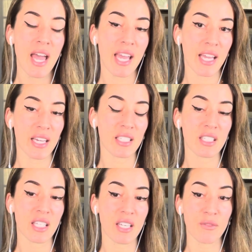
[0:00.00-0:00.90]

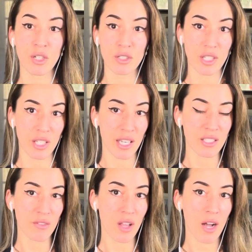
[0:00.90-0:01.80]
And if there's a
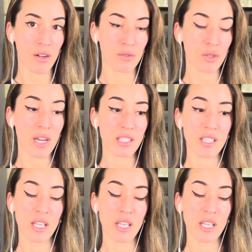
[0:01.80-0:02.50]
case of lack of trust,